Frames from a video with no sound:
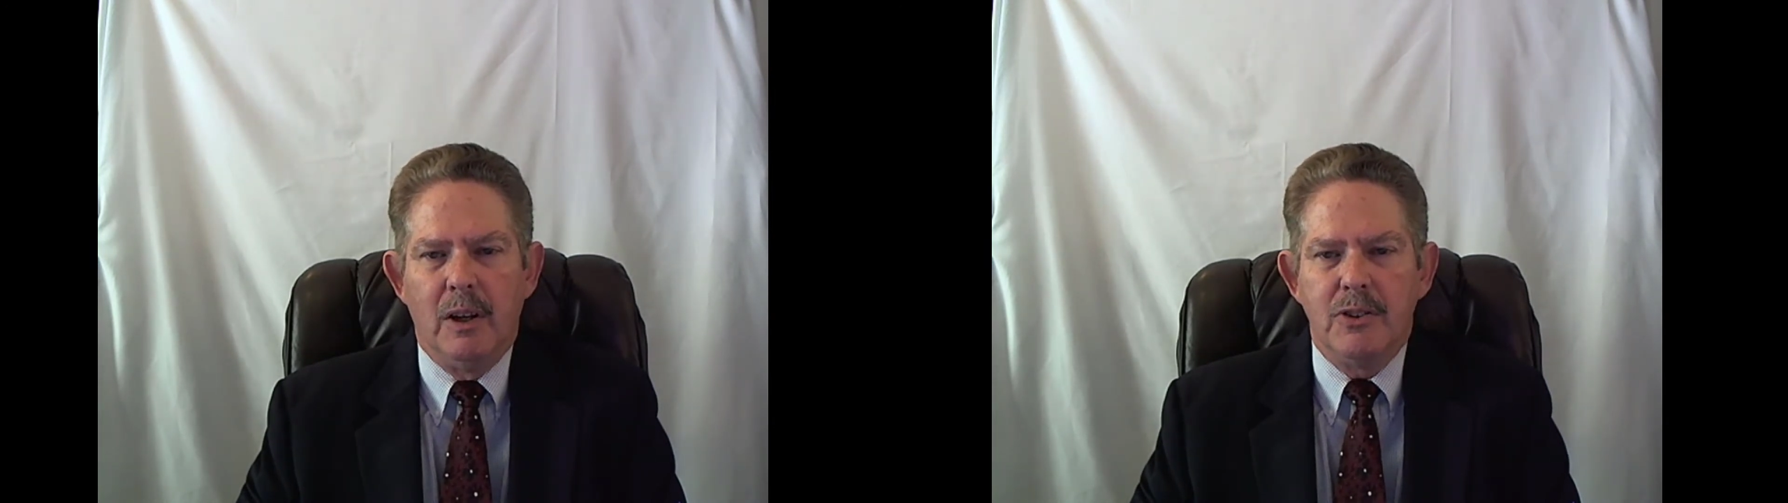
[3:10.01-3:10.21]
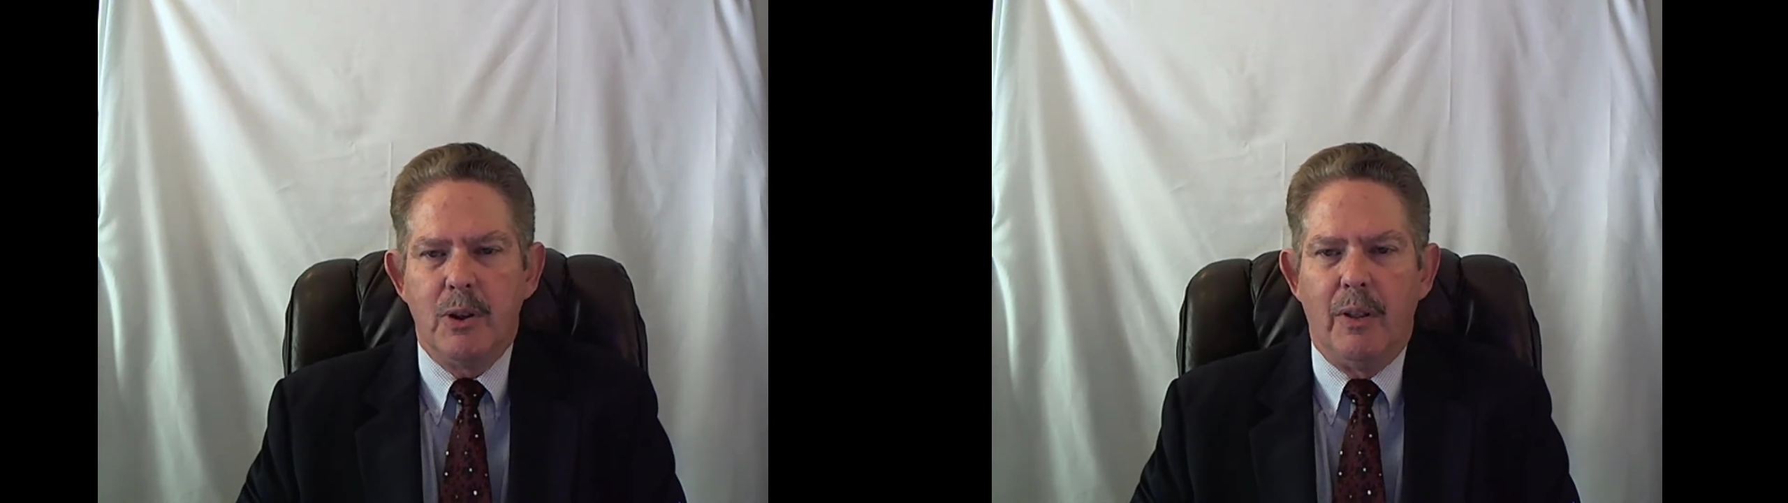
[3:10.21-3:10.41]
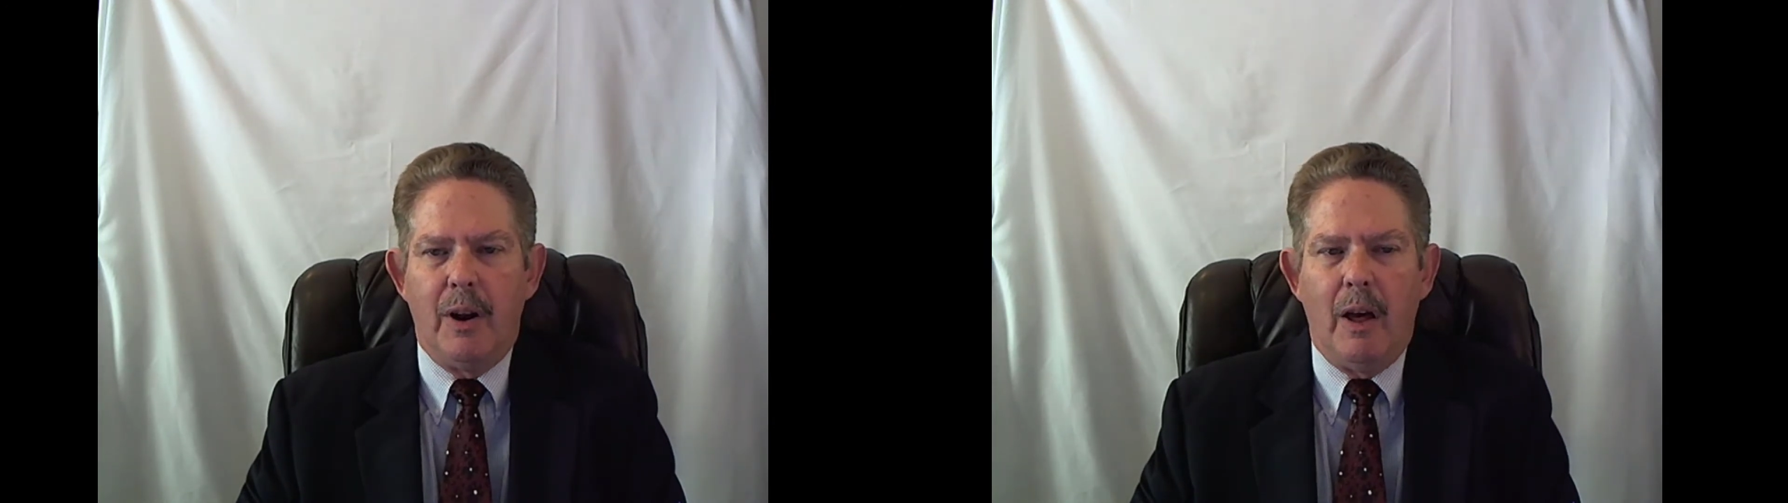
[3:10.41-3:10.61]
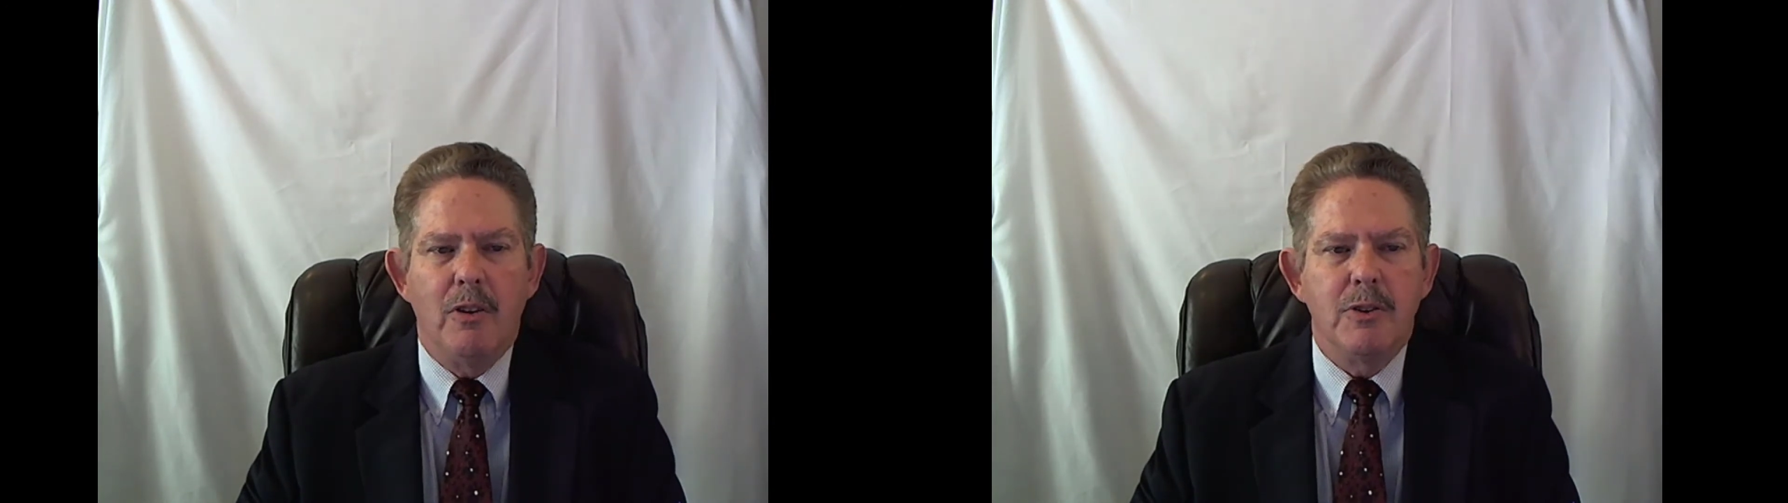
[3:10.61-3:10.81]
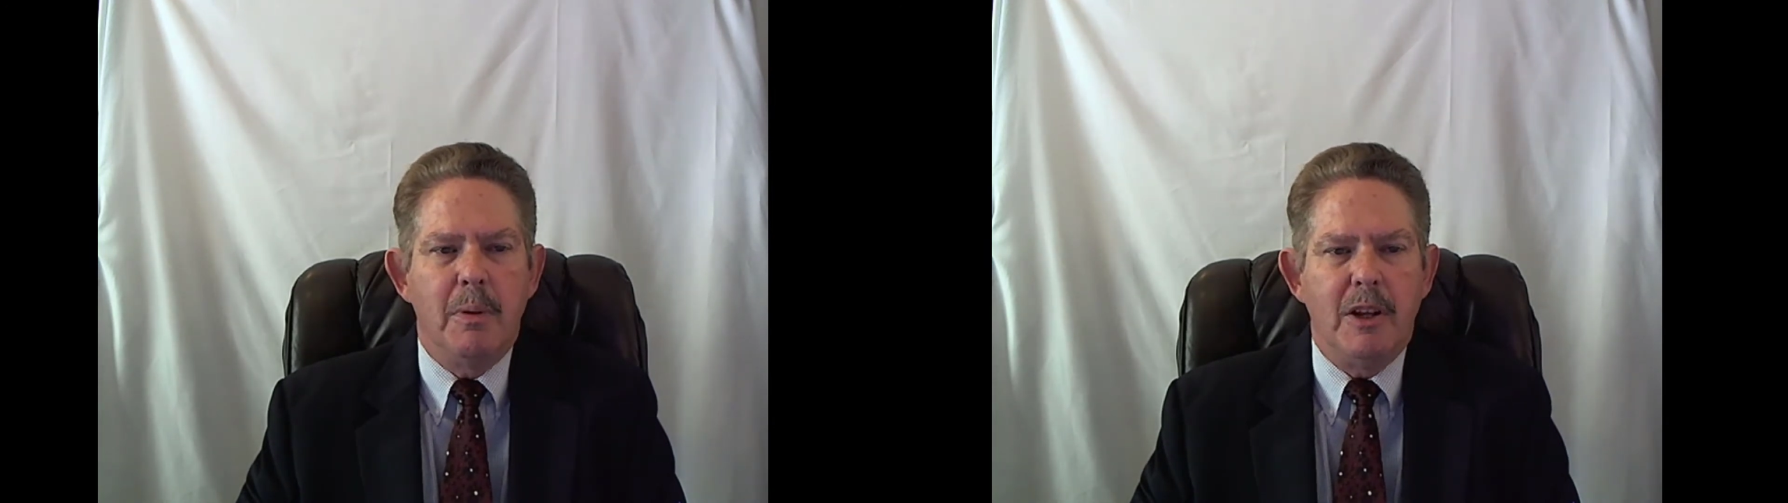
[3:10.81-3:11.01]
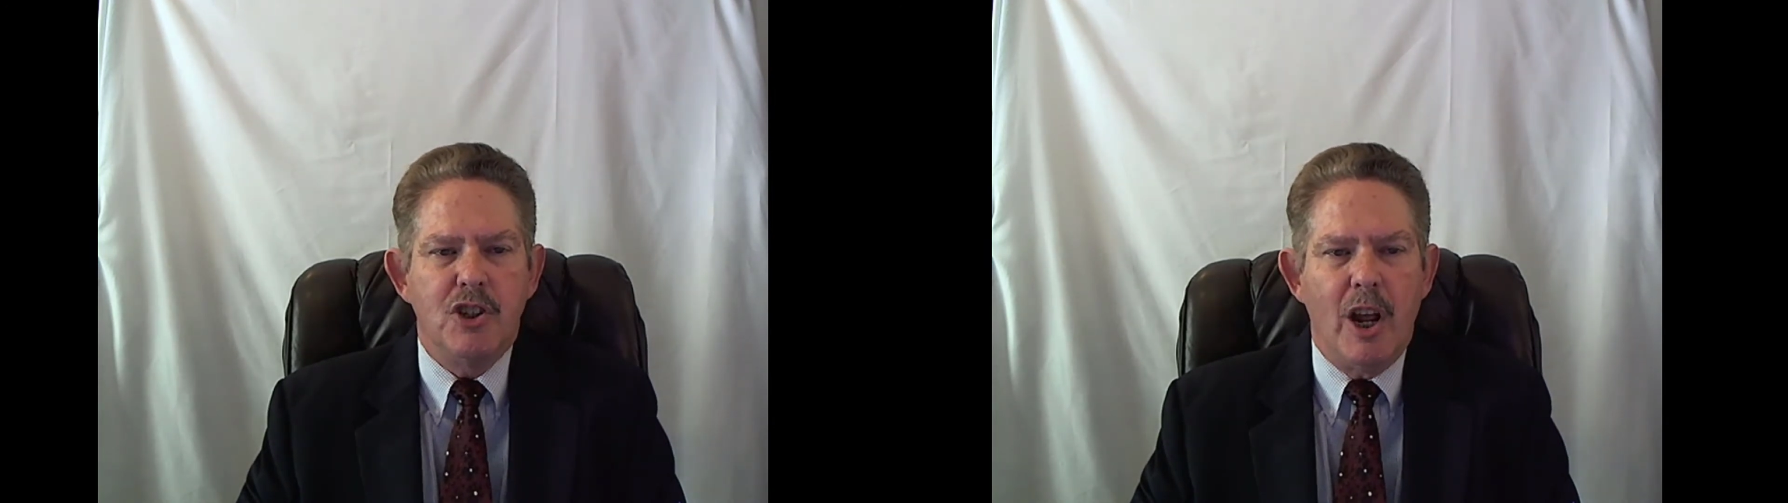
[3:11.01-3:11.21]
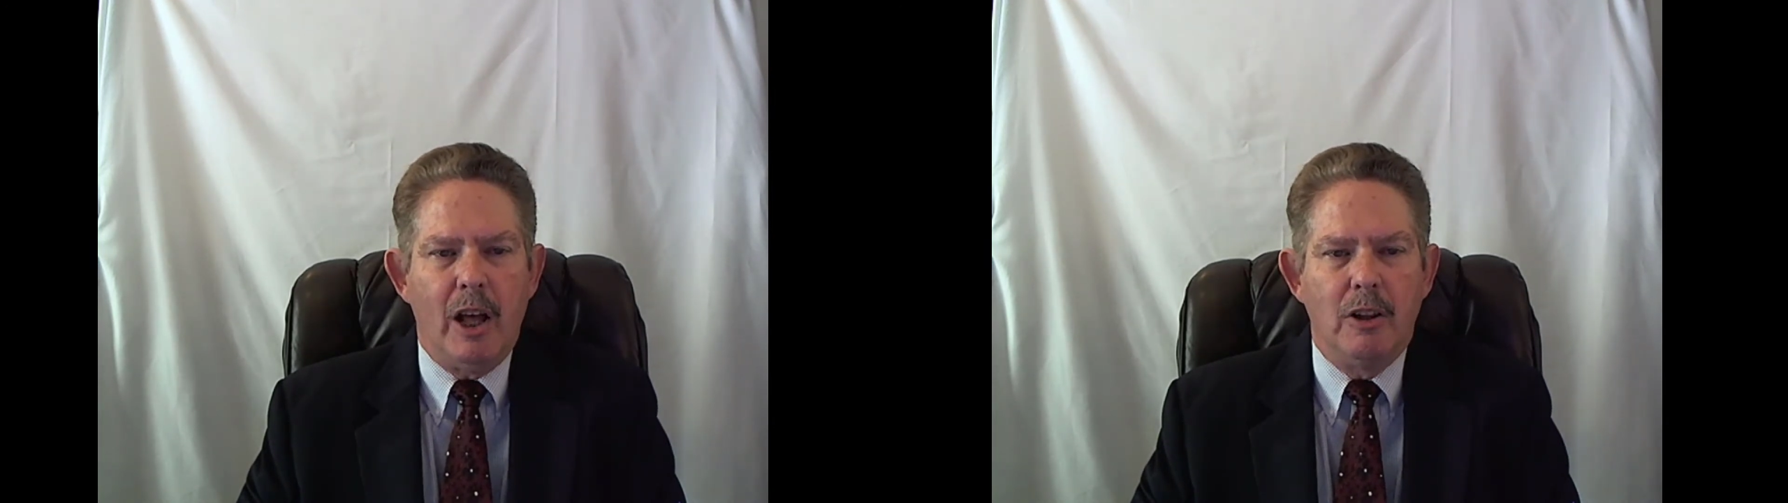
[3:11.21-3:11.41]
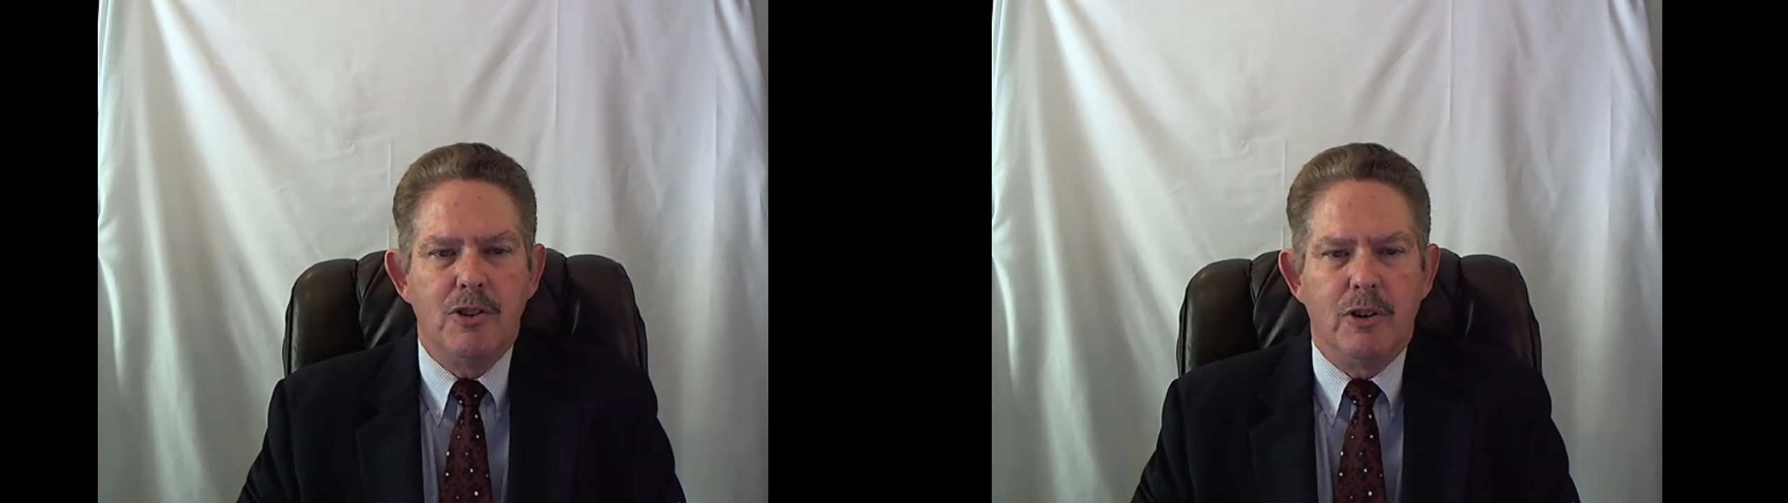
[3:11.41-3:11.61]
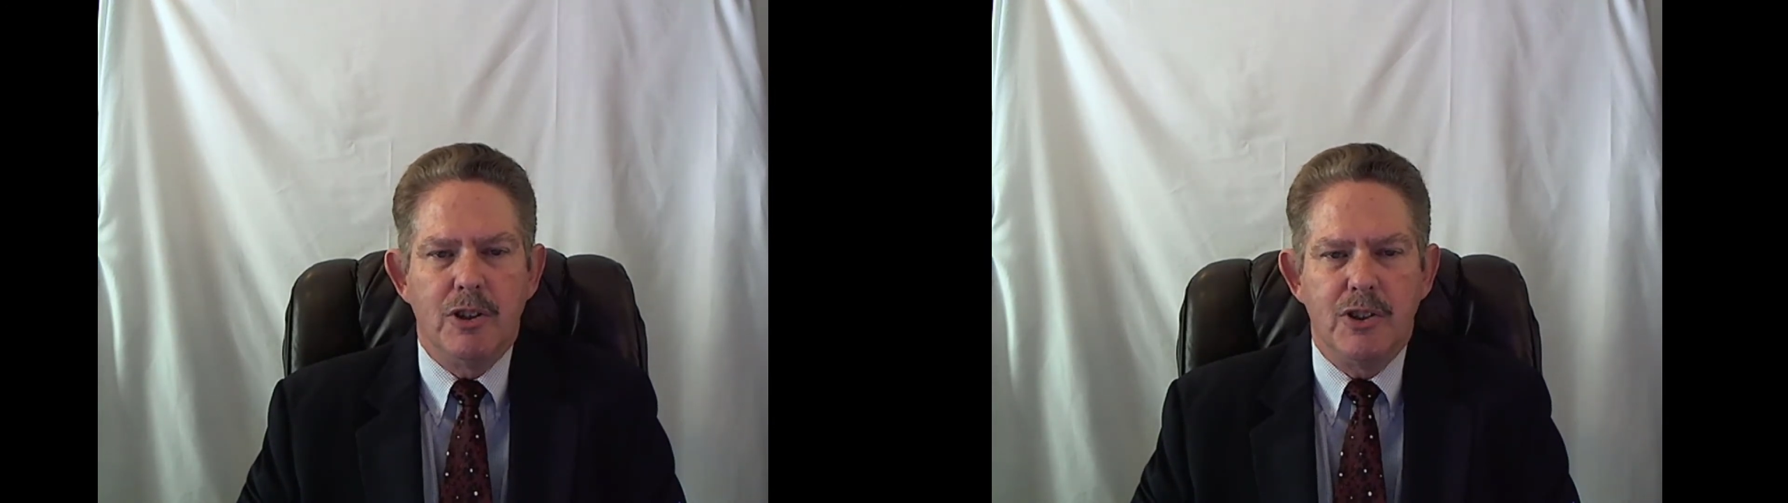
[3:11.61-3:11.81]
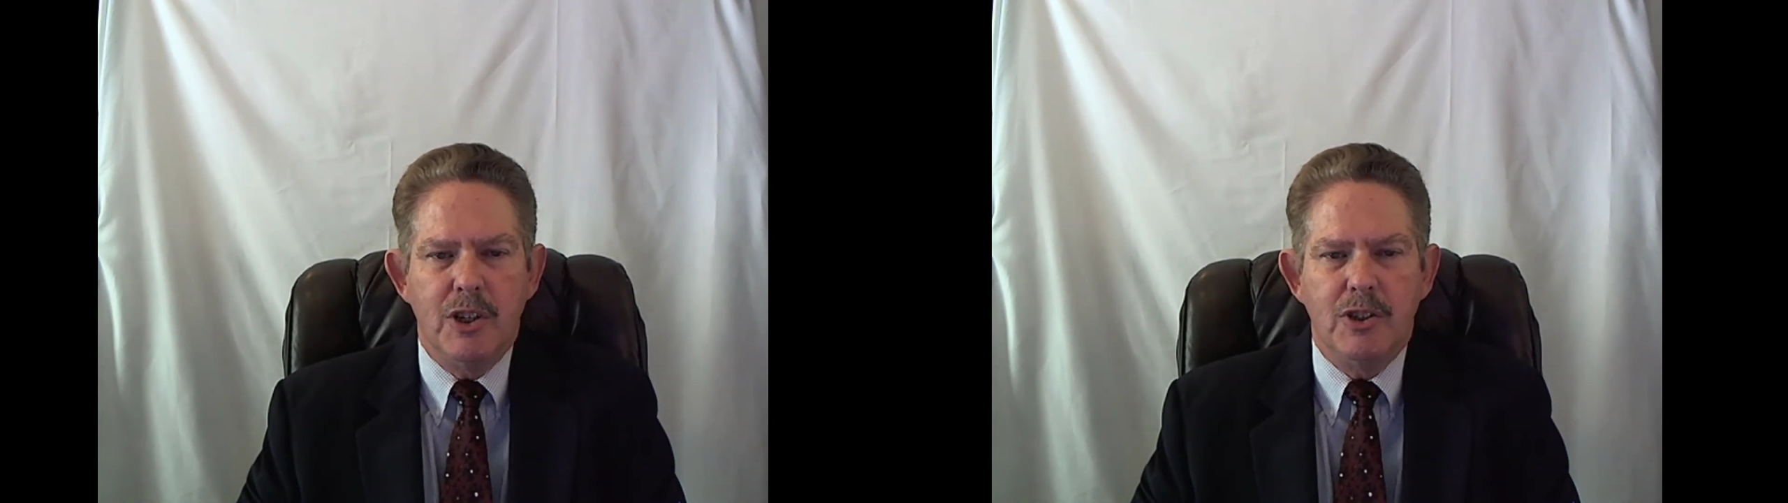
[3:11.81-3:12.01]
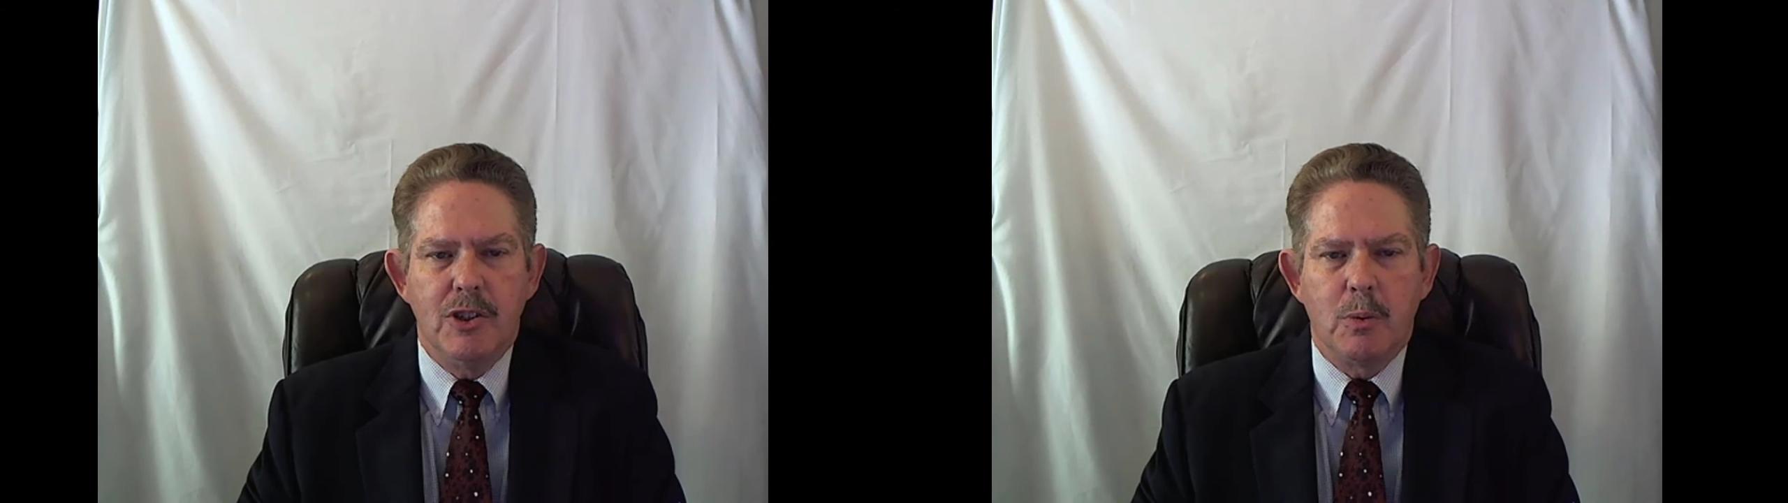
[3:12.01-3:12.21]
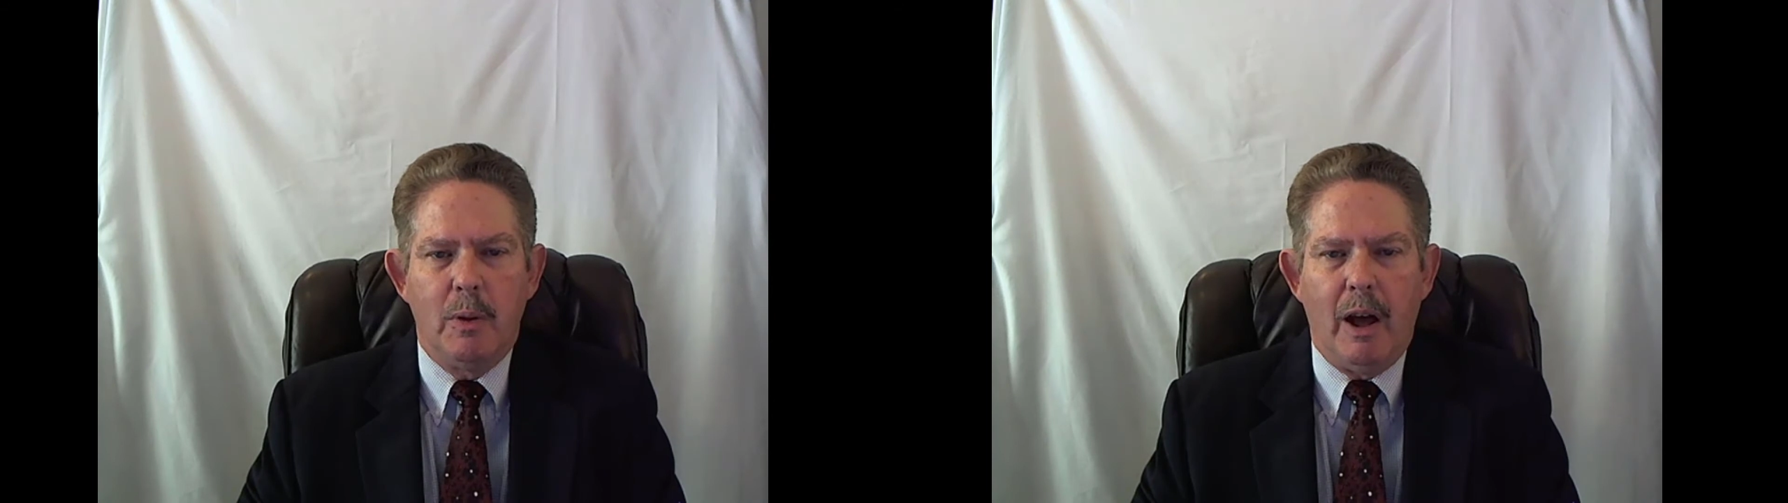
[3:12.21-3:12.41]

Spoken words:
so that others may challenge your decisions